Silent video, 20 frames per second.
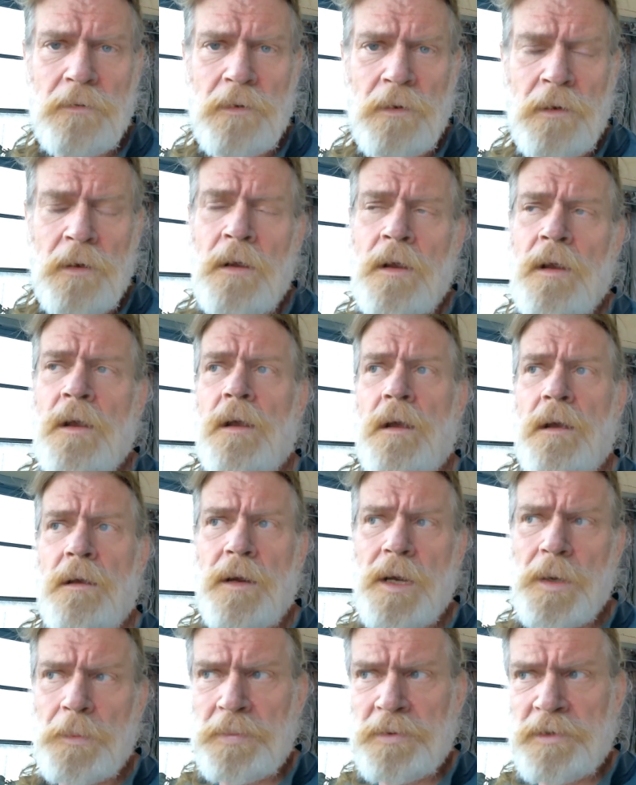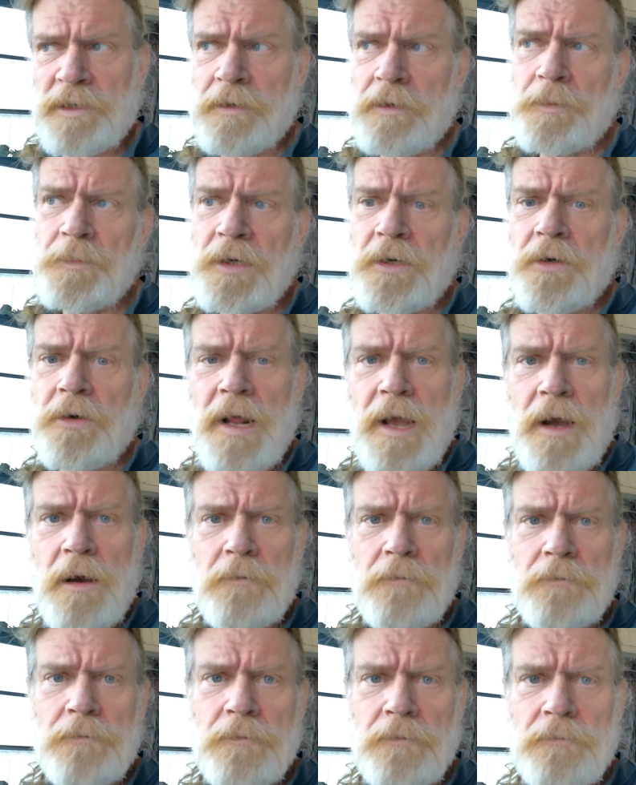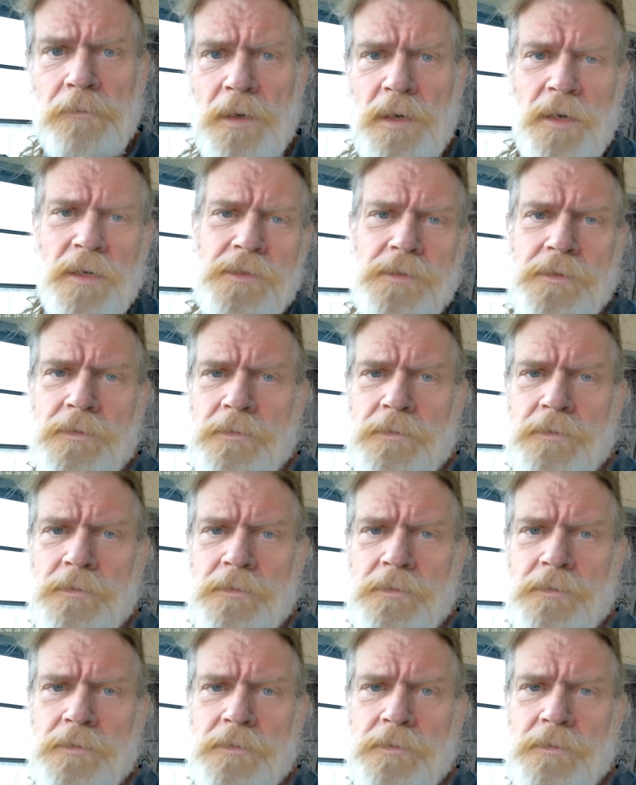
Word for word: Uh-huh completely murdered out mm -hmm. because